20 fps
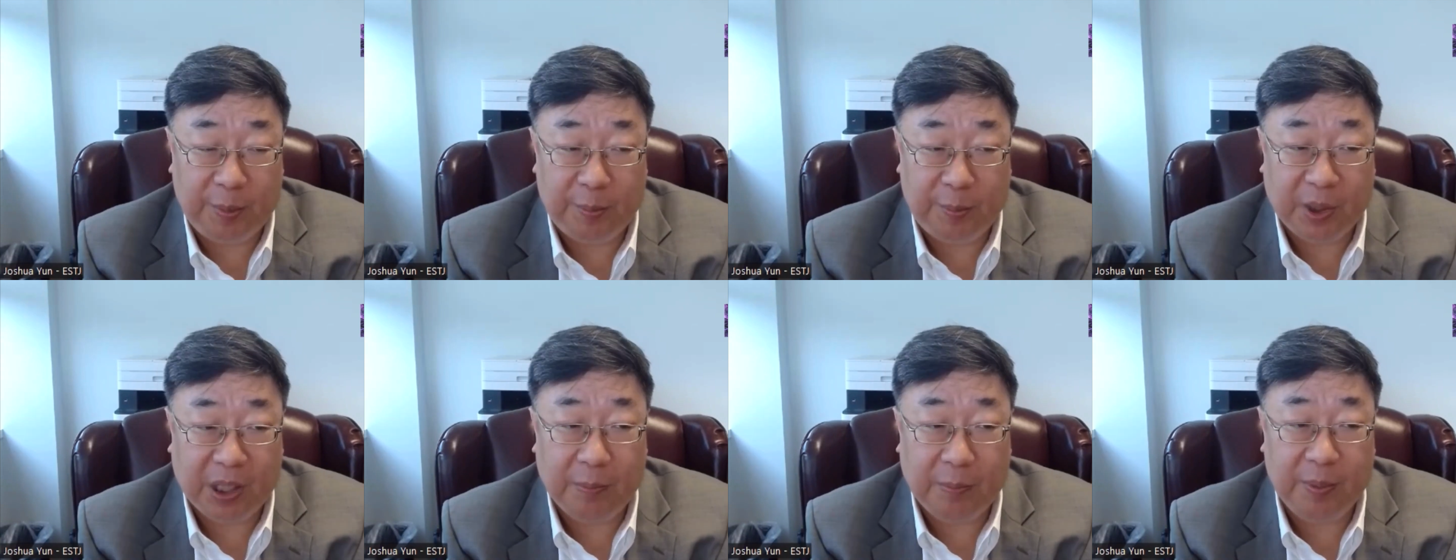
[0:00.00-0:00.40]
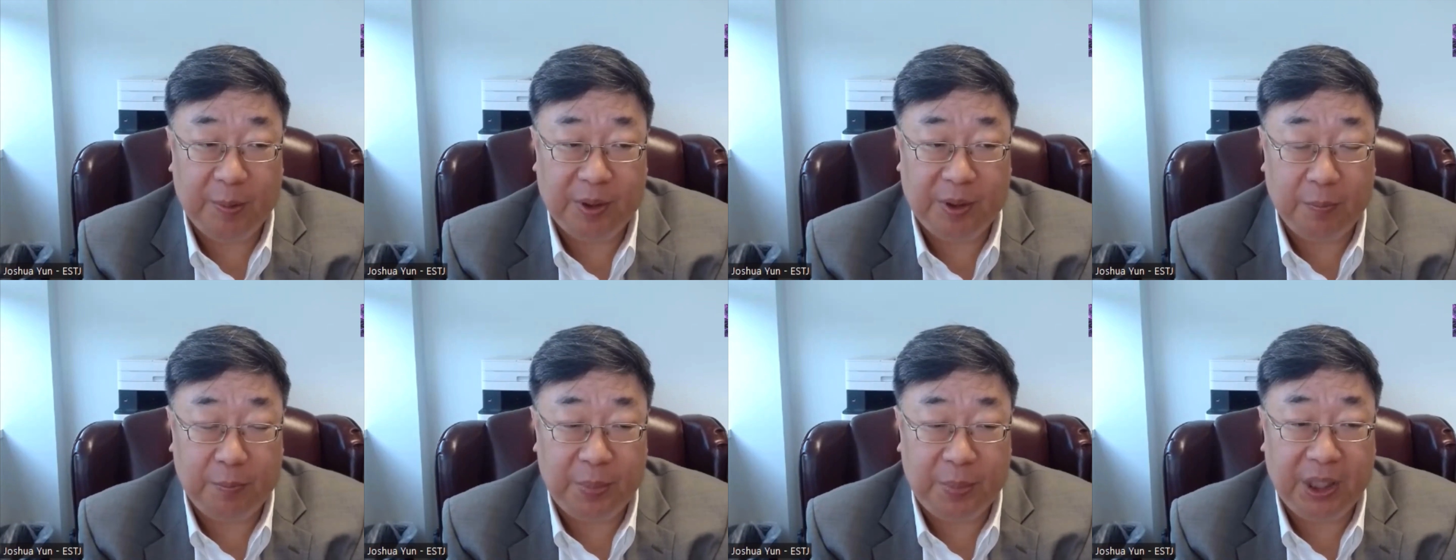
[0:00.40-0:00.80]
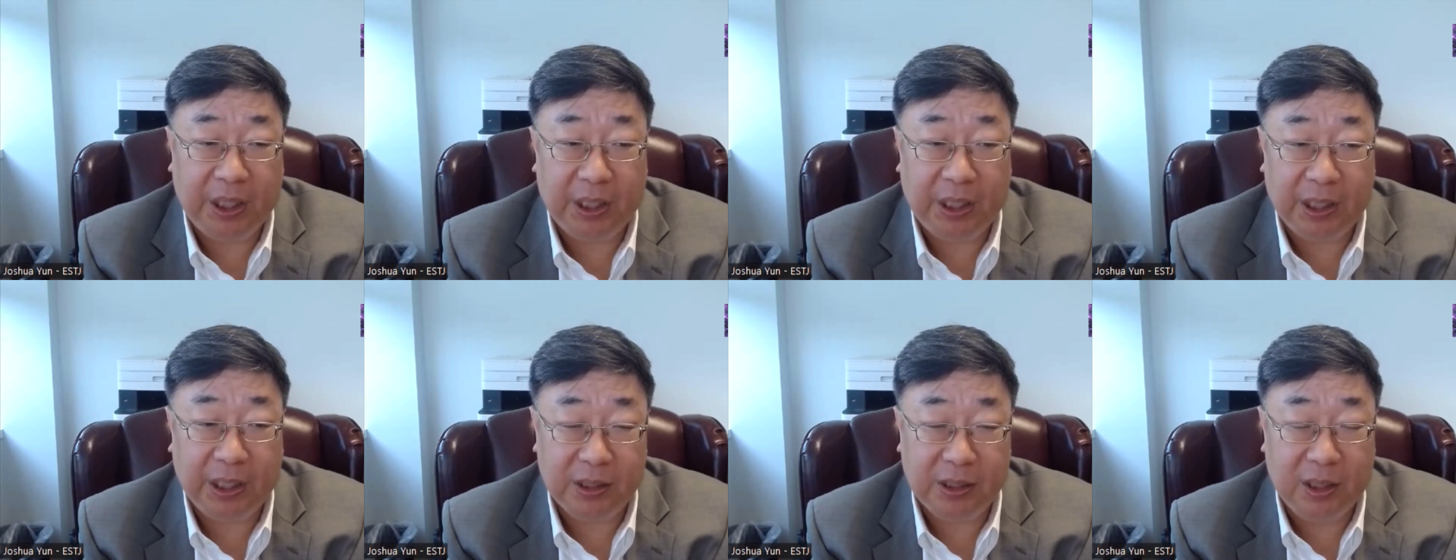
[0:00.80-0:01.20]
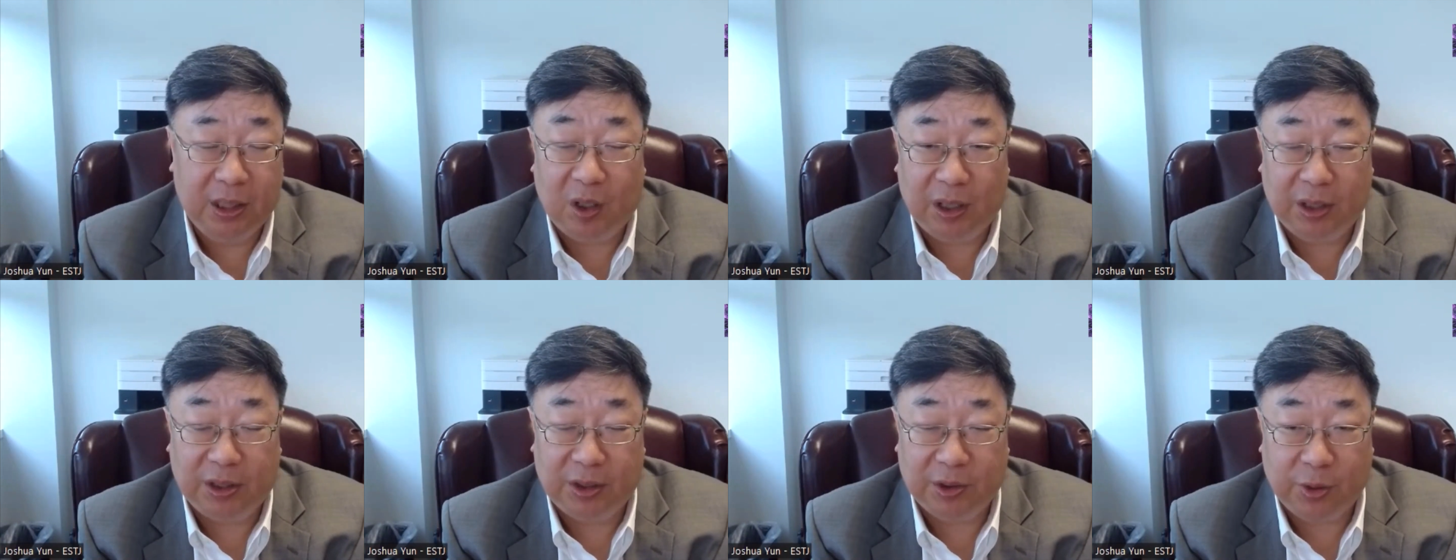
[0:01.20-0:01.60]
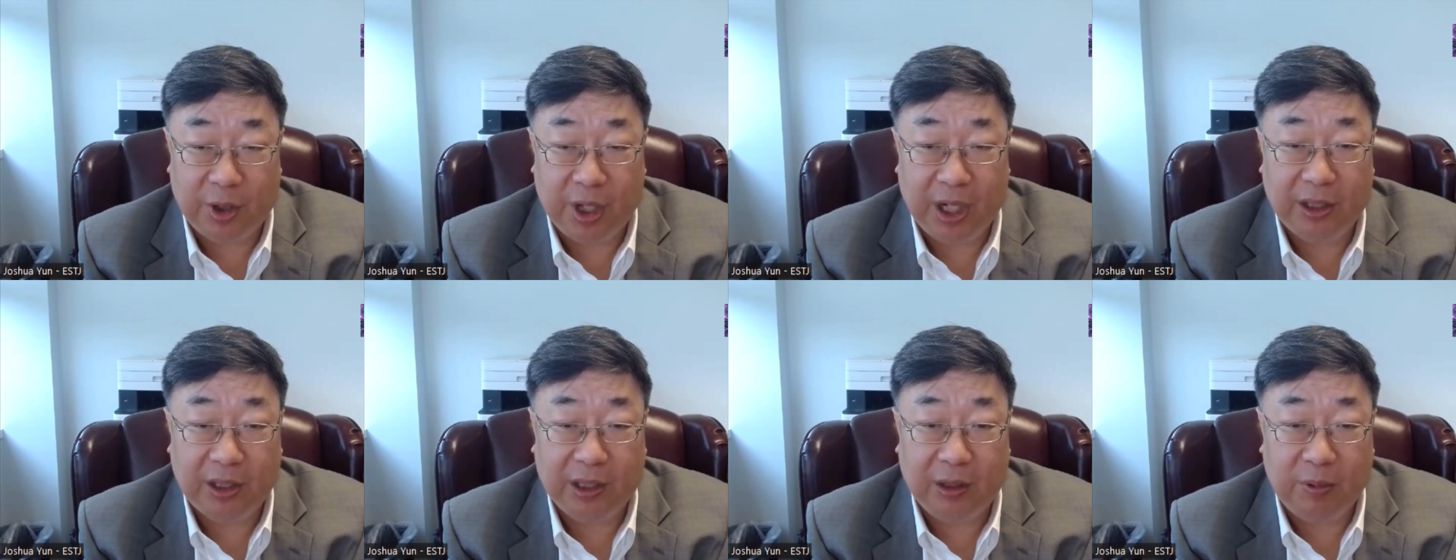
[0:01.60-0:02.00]
Probably the biggest
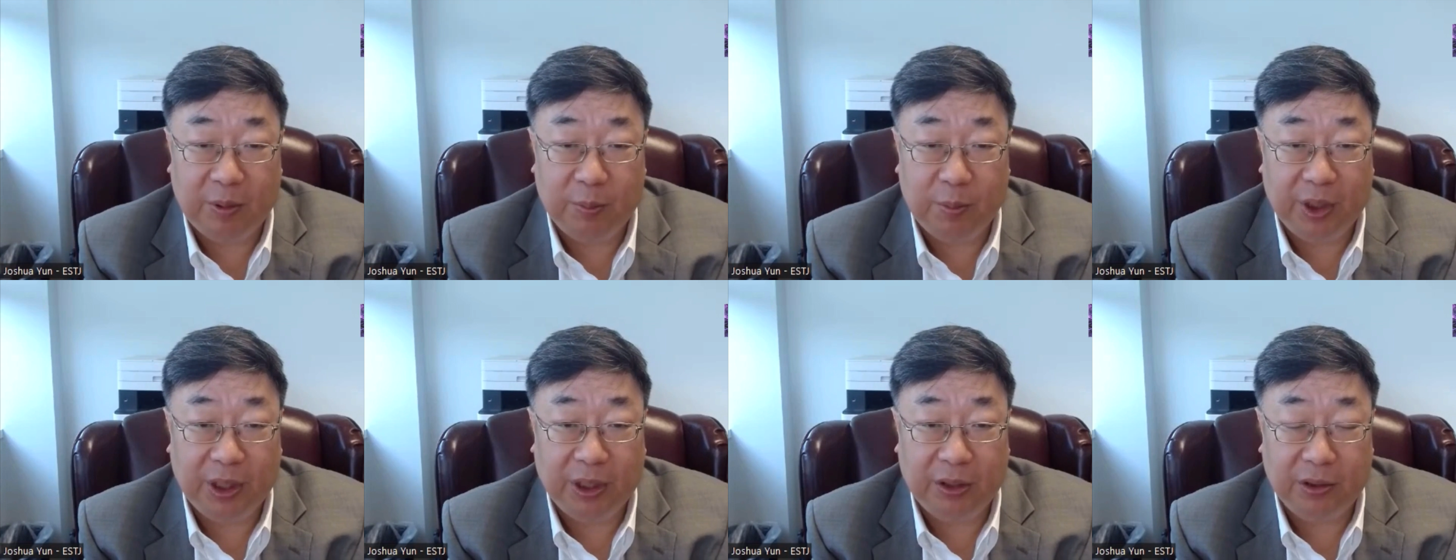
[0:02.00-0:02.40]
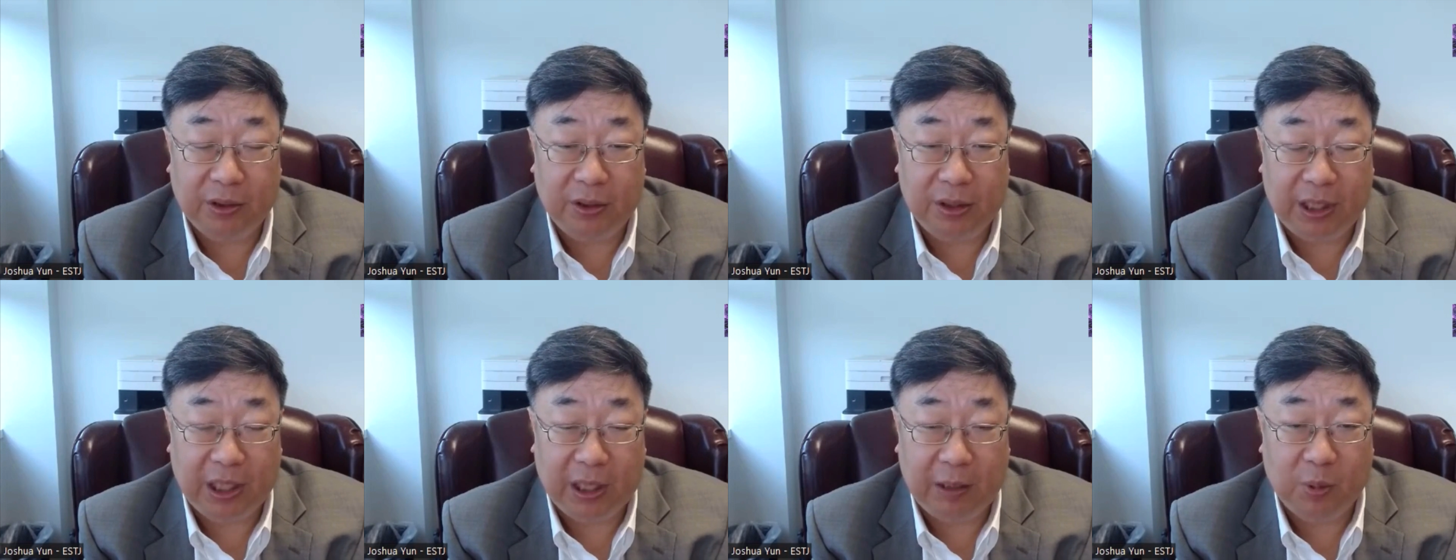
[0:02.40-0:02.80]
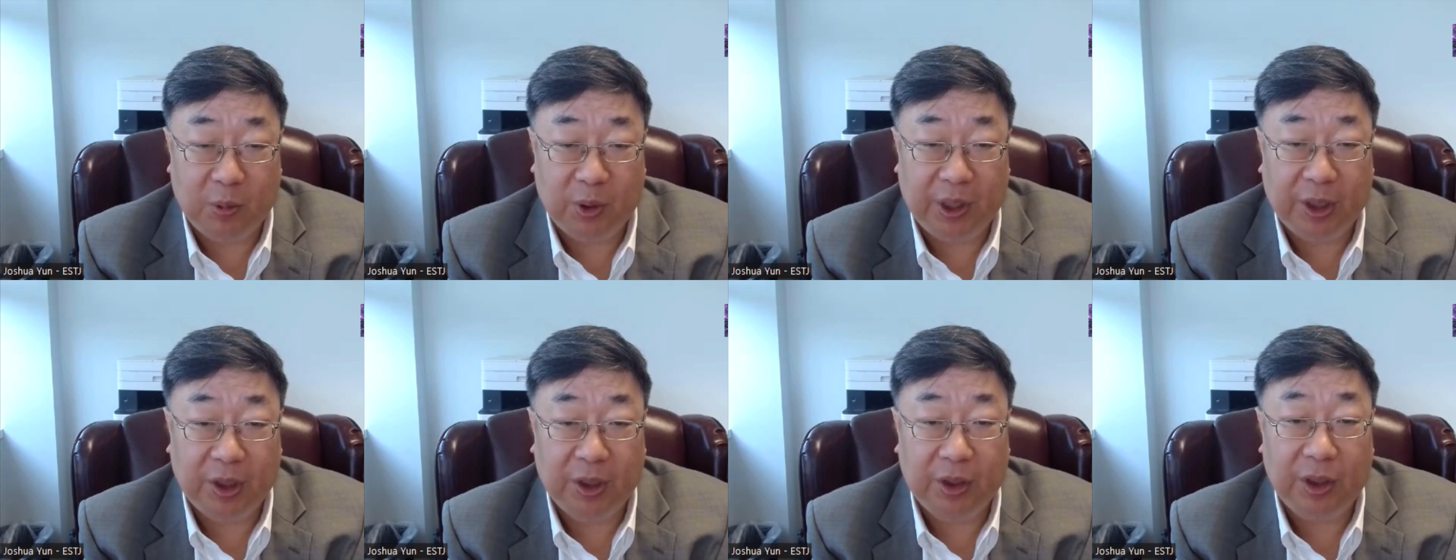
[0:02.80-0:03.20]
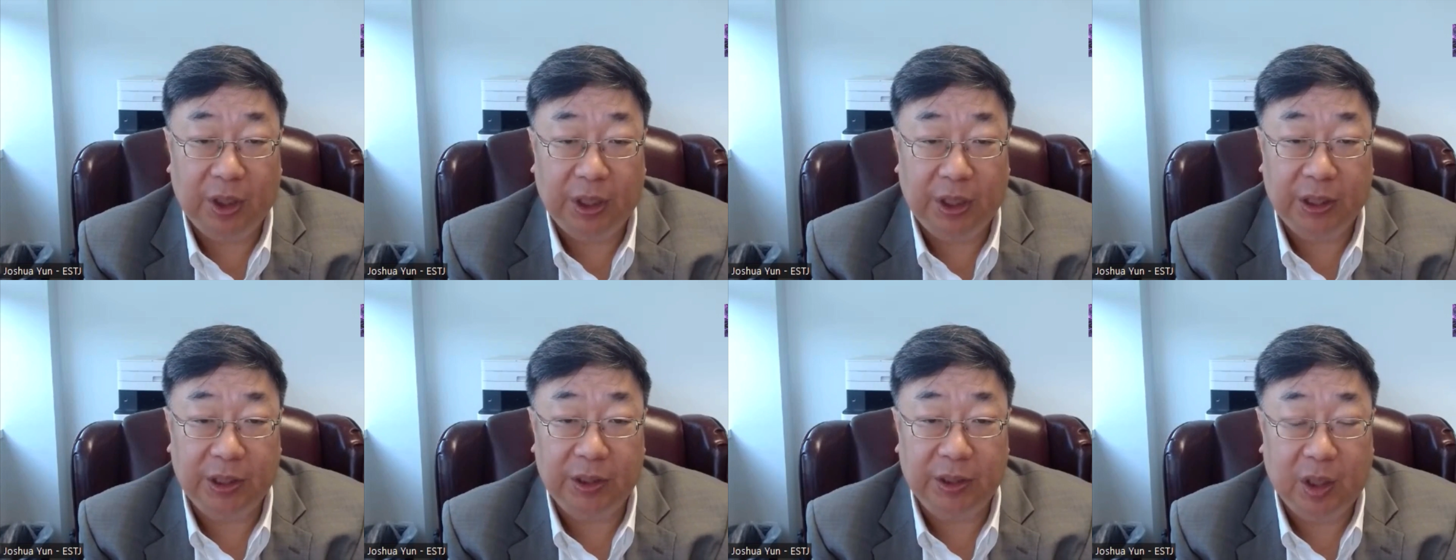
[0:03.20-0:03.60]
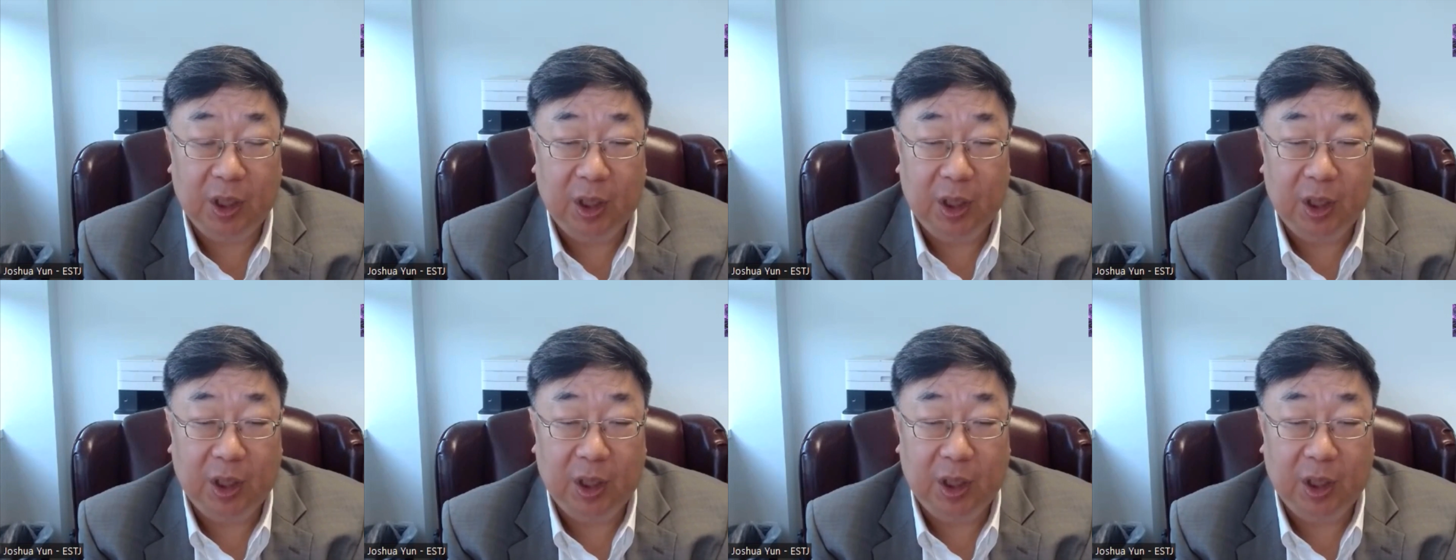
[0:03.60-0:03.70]
strength that we bring to the table here is